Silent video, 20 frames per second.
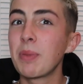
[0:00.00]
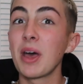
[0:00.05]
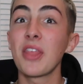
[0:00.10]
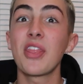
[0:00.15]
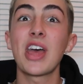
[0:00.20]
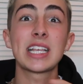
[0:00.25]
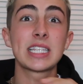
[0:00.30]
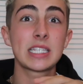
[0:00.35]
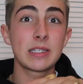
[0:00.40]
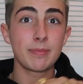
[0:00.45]
but
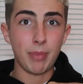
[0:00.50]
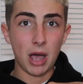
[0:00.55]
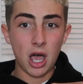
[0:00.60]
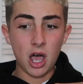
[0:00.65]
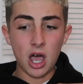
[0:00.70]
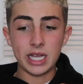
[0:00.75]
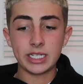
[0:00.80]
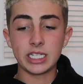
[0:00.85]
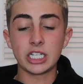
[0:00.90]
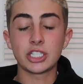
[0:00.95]
they're
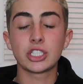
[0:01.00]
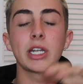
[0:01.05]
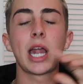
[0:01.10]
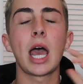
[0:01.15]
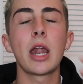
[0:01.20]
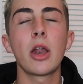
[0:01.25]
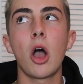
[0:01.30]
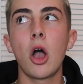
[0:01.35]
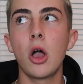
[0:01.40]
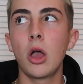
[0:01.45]
spa edition.
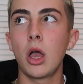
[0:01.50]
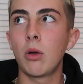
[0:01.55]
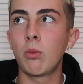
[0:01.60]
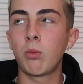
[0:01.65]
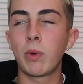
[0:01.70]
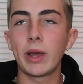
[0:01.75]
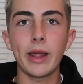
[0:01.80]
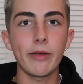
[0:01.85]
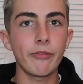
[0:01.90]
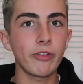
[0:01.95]
And
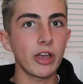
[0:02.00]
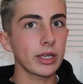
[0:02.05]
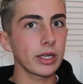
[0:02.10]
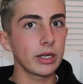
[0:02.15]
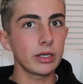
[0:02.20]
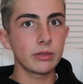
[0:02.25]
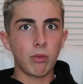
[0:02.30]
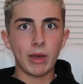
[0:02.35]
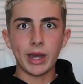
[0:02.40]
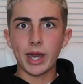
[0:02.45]
when
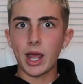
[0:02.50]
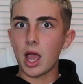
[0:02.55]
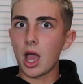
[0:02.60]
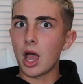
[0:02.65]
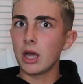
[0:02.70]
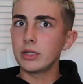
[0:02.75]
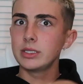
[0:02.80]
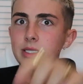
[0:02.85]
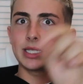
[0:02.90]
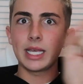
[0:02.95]
I
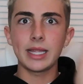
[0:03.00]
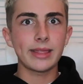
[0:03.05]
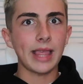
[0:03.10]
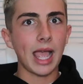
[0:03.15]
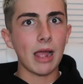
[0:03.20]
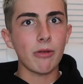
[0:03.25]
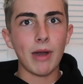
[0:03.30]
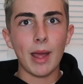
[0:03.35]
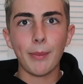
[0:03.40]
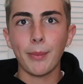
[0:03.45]
undid
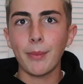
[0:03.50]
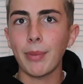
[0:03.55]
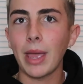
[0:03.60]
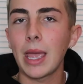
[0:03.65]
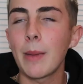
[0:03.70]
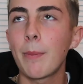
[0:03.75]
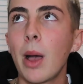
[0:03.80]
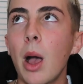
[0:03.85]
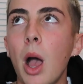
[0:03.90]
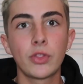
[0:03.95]
that wrapping
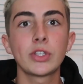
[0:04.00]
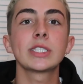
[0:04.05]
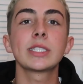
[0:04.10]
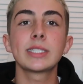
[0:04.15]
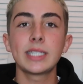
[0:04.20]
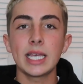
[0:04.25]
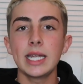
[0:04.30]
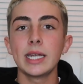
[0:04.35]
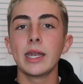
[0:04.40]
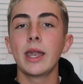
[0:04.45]
paper, the
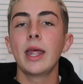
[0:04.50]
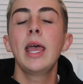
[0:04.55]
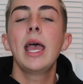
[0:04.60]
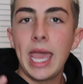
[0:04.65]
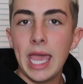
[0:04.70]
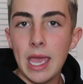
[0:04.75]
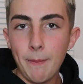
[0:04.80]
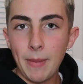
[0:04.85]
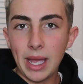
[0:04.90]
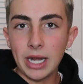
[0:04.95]
scent
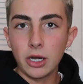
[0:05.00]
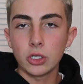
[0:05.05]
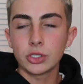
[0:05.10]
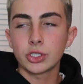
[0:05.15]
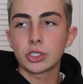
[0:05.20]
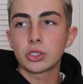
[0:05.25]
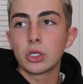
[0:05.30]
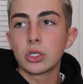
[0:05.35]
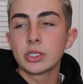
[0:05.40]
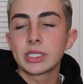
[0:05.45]
hit my
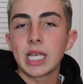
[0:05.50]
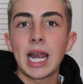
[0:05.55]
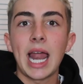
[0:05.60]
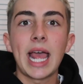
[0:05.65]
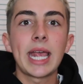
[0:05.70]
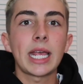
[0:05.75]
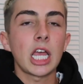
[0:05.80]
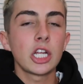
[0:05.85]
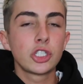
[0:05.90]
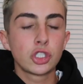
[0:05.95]
nostrils
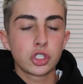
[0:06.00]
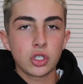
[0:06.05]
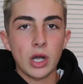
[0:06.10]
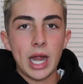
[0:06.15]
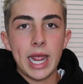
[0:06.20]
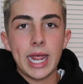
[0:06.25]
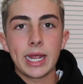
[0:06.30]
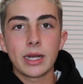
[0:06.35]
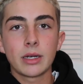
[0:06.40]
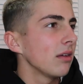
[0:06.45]
like a
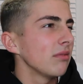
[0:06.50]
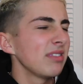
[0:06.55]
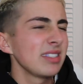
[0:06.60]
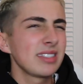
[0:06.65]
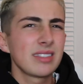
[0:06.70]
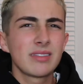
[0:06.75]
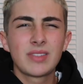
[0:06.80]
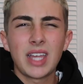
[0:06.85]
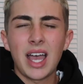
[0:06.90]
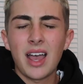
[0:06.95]
train.
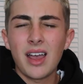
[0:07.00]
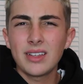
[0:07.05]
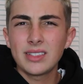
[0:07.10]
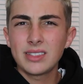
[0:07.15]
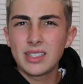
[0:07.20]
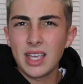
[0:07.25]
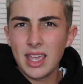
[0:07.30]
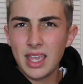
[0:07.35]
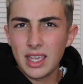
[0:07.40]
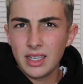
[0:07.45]
Was that a
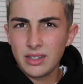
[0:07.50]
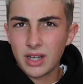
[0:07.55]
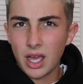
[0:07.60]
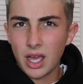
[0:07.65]
saying?